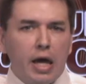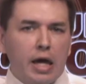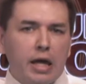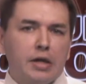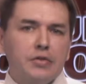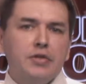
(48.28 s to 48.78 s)

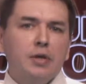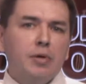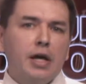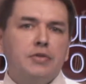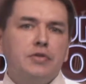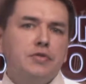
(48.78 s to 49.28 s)
In some
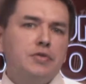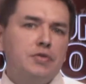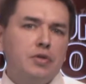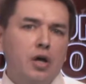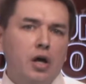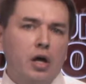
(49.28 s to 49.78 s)
cases,
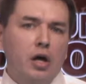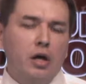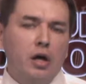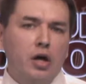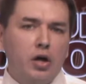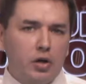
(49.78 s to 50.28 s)
it's
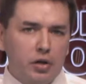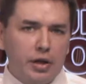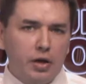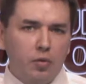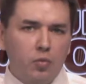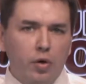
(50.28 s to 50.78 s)

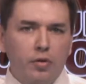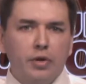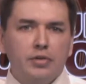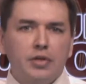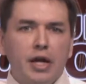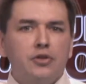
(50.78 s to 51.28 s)
unclear whether
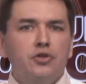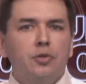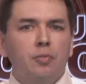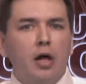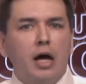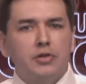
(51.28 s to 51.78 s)
a statute
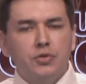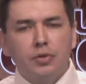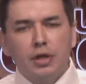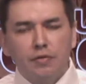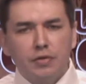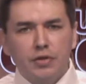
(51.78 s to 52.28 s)
applies to a
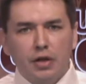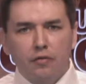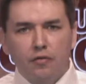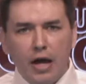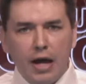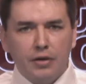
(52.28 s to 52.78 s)
given set of
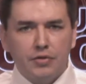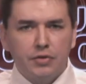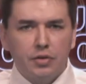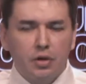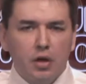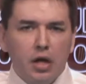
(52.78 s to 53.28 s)
facts.
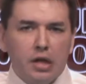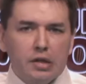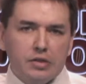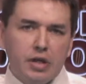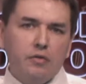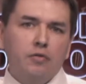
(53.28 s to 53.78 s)

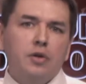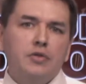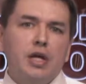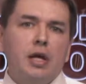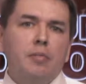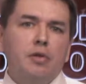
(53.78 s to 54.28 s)
Take, for
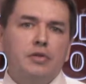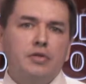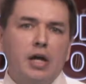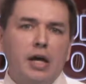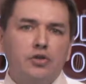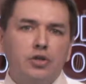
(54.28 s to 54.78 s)
example, a
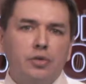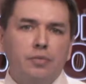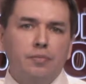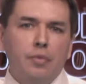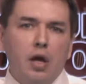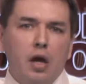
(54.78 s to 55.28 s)
statute
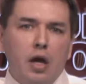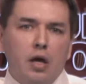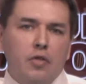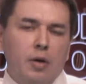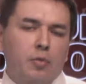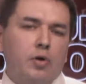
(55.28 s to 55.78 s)

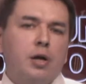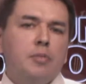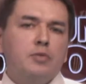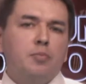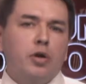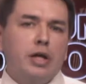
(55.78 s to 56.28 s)
that
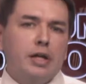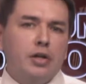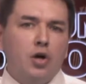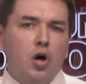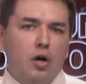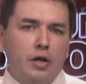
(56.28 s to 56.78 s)
prohibits bringing a
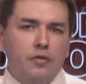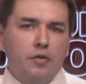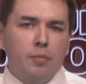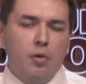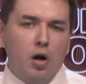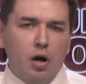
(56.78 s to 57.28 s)
dog into
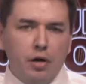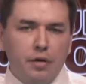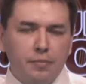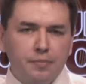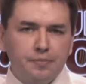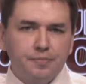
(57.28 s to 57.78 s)
the park.
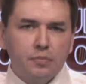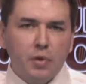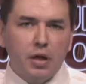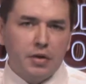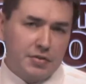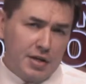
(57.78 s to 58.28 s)

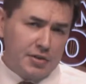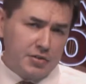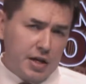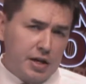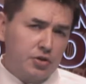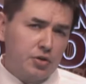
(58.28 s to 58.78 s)
Does that
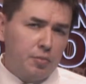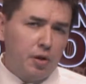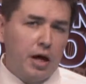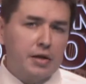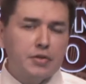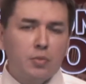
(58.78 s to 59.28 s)
statute
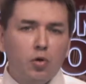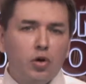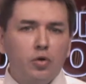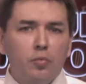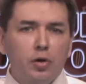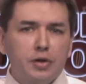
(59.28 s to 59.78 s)
apply to someone
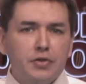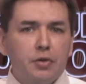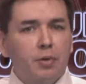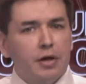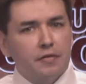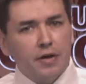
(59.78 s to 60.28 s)
who brings their
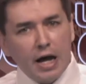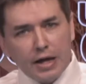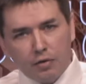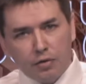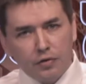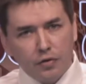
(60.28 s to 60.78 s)
pet
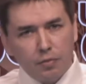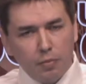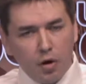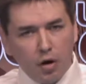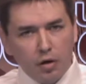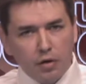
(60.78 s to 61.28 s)
tiger into the
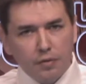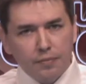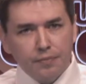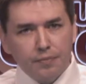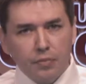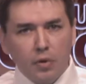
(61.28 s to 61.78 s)
park?
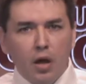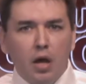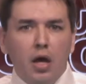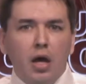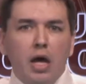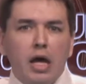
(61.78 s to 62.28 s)

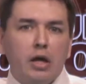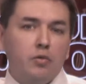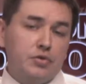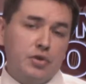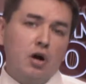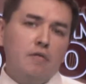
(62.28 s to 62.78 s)
In
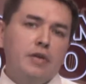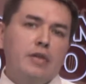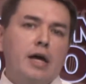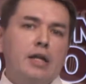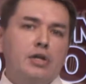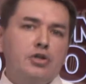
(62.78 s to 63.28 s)
resolving
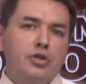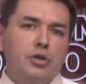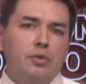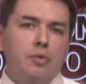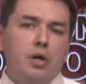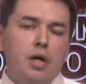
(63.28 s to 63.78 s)
that issue,